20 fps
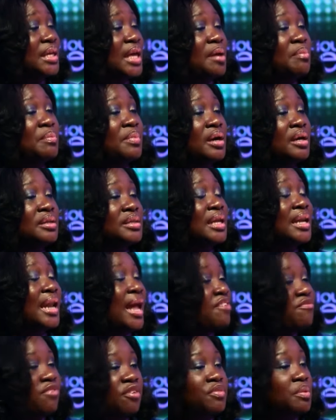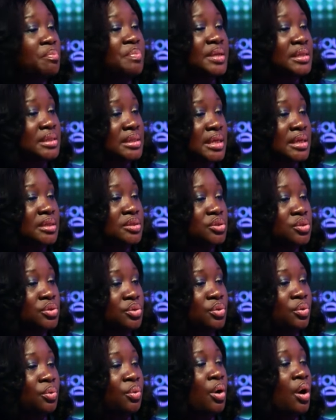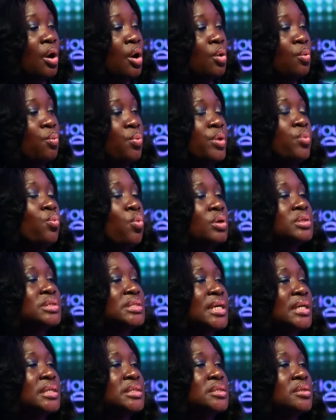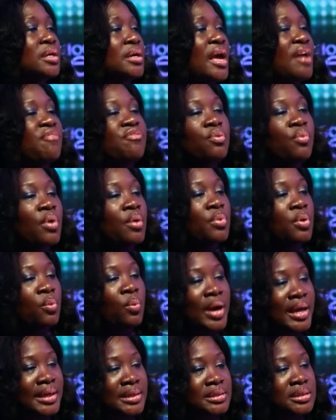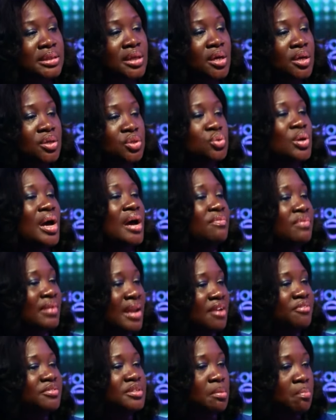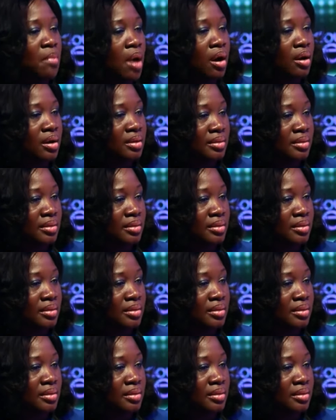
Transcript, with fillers: it became the life of the business you know we wanted everywhere we went to have left a